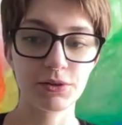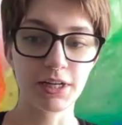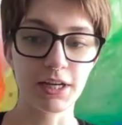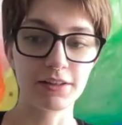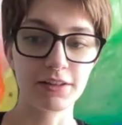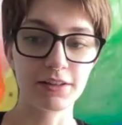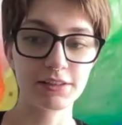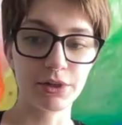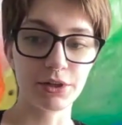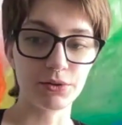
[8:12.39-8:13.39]
Can you tell
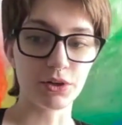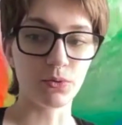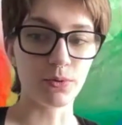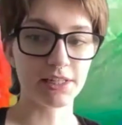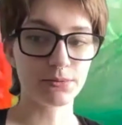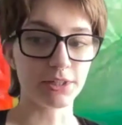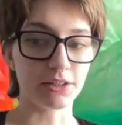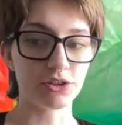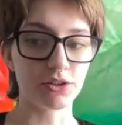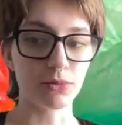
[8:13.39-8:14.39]
us about a waste
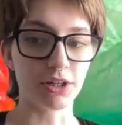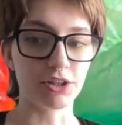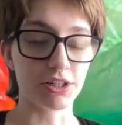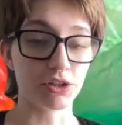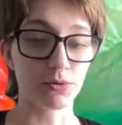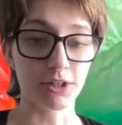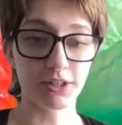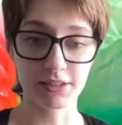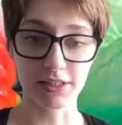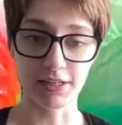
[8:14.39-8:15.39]
reduction project you are
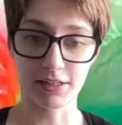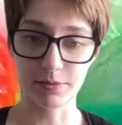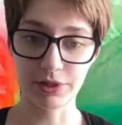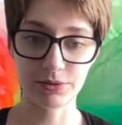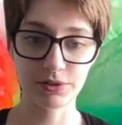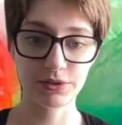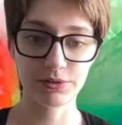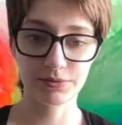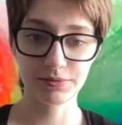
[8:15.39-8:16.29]
excited about?